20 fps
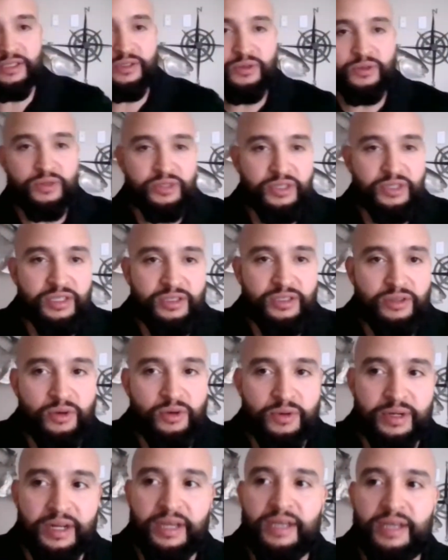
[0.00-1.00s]
Atascosa has
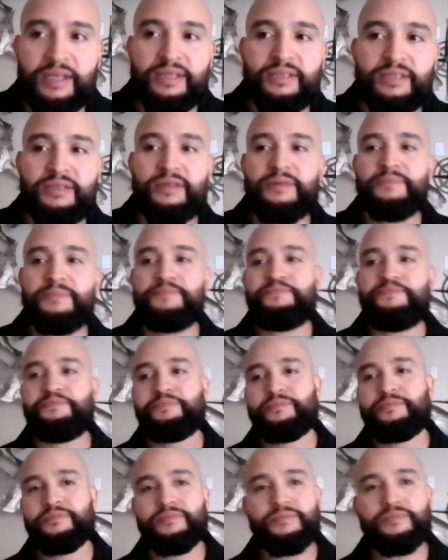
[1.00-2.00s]
always had
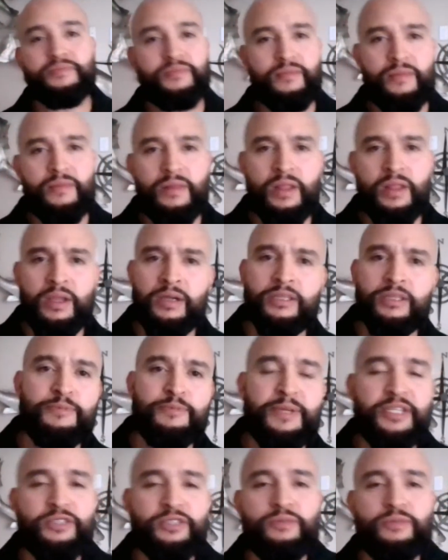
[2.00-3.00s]
a
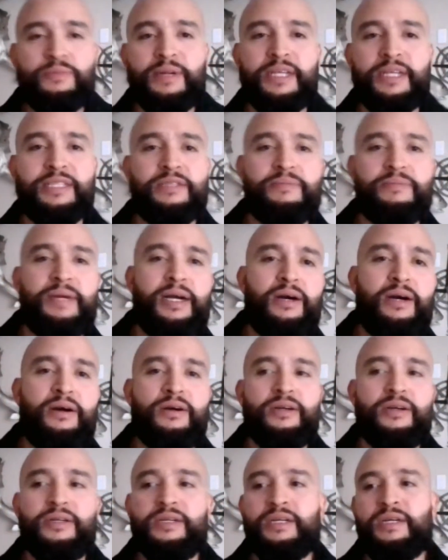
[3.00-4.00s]
special place in my
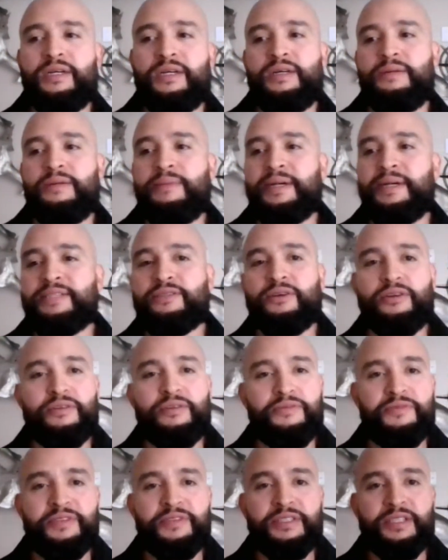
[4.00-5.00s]
heart. I
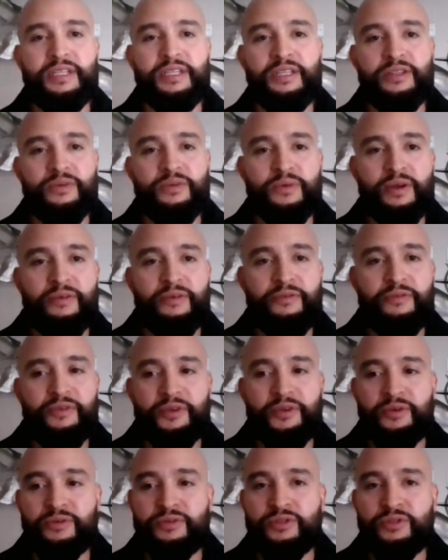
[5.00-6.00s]
started visiting the
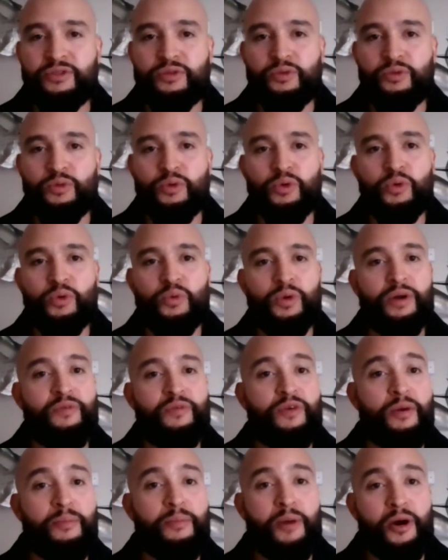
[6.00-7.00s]
refuge through one
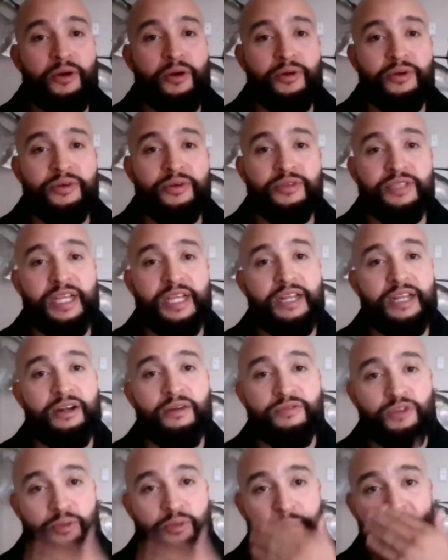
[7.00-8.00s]
of our partners,
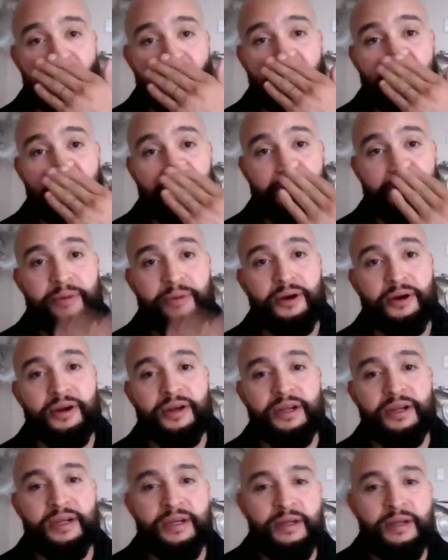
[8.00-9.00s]
Adolph Tomei County Park.